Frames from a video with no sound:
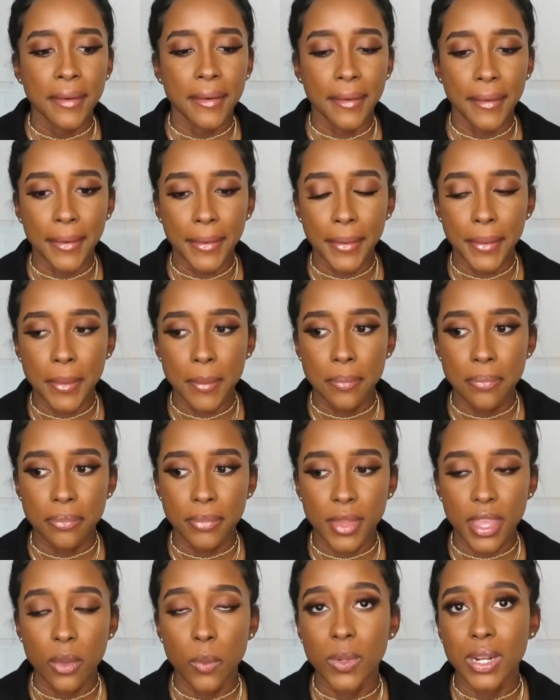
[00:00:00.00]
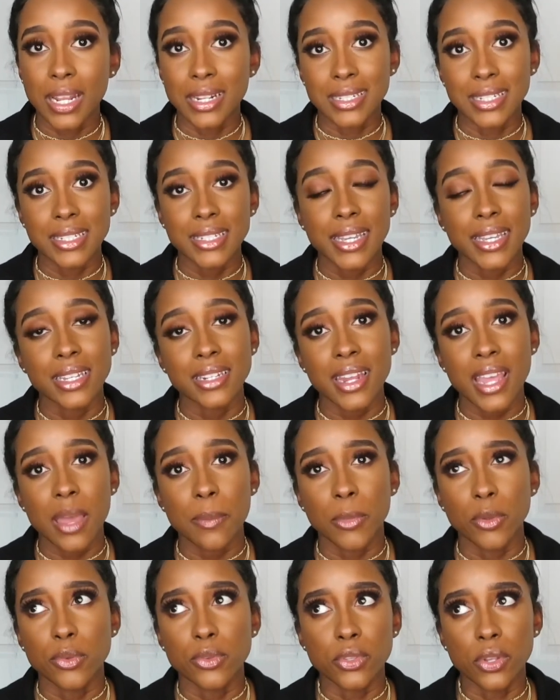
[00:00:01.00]
um, and when I did take a
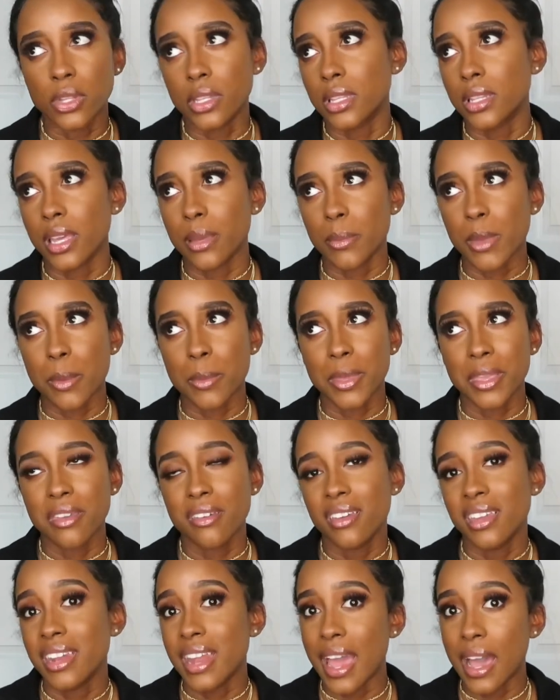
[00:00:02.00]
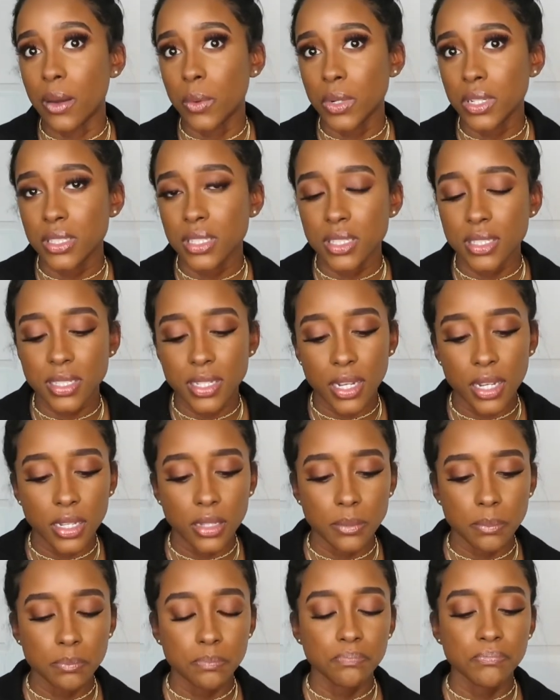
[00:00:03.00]
nap it was only like maybe an hour this
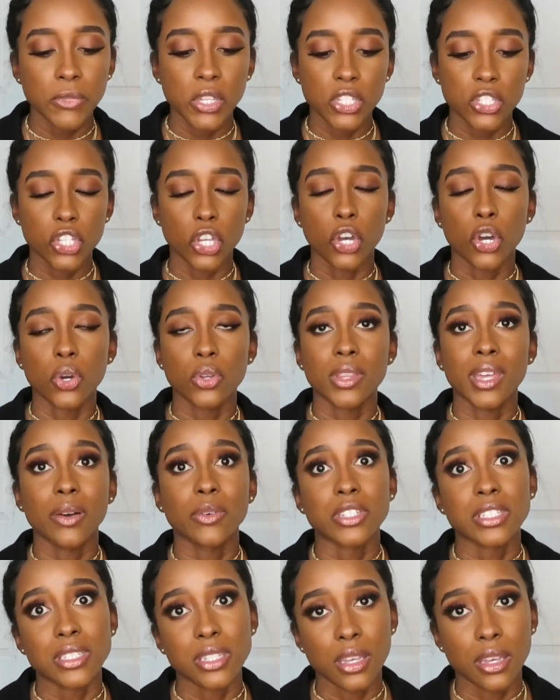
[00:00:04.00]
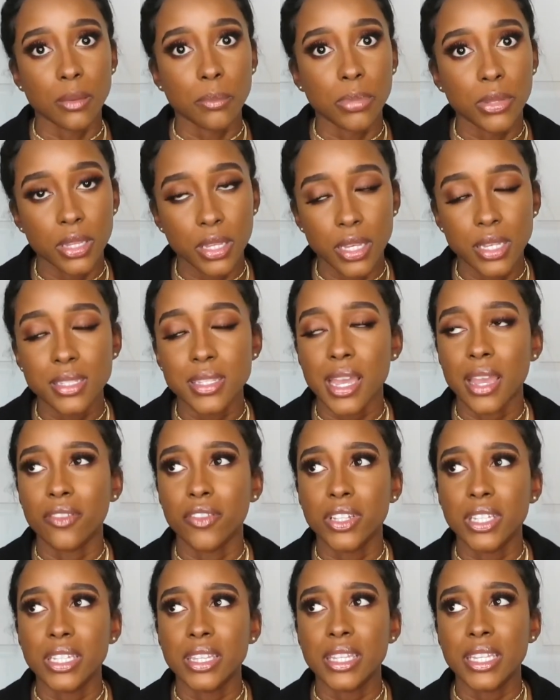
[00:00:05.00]
time so that was a plus. I
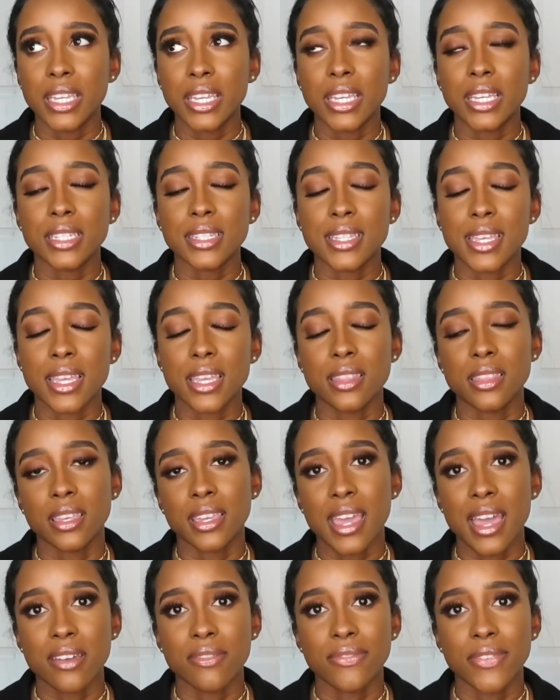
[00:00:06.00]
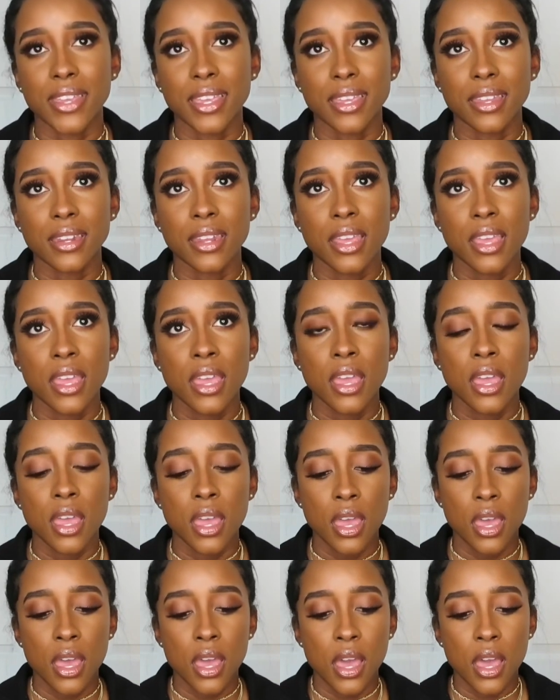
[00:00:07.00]
really think taking the caffeine
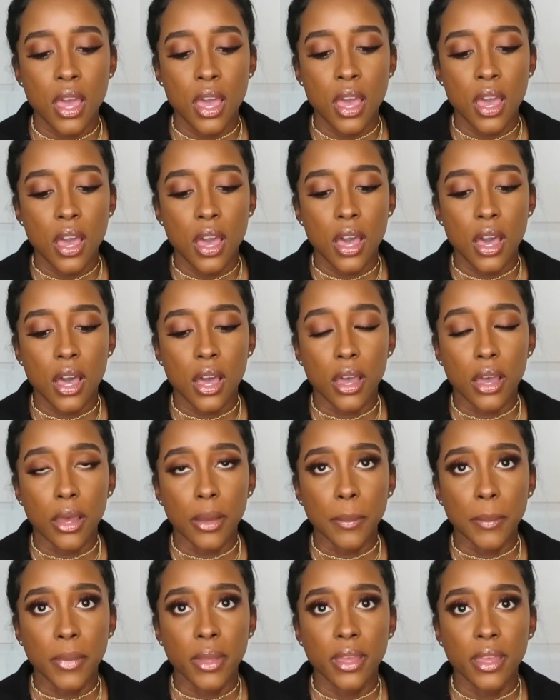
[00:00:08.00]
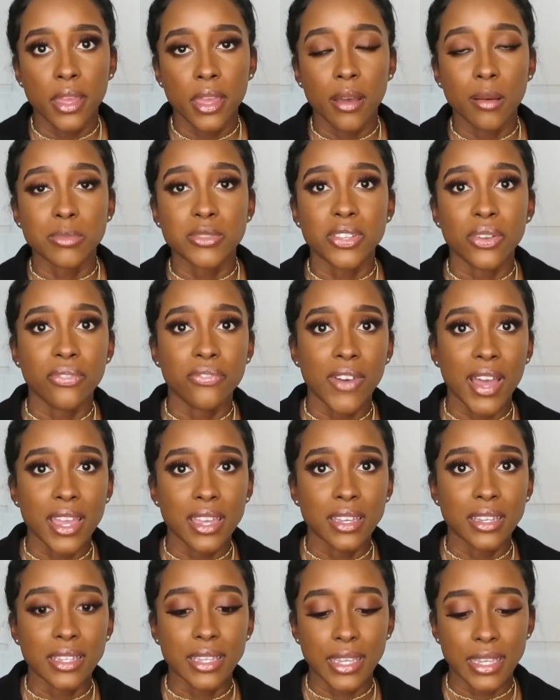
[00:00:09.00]
um, helped
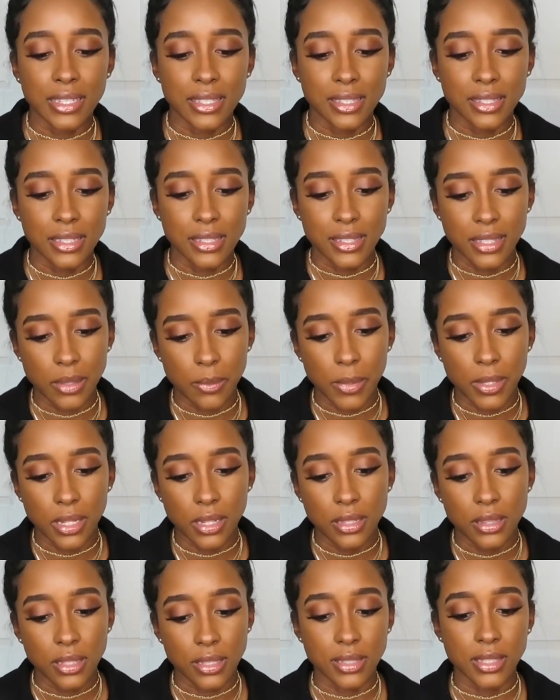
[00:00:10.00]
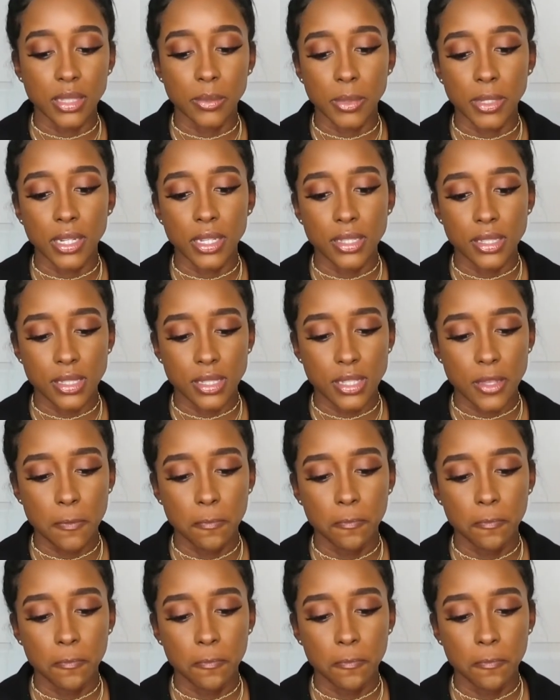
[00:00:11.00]
fight against the, sleepy the sleepiness.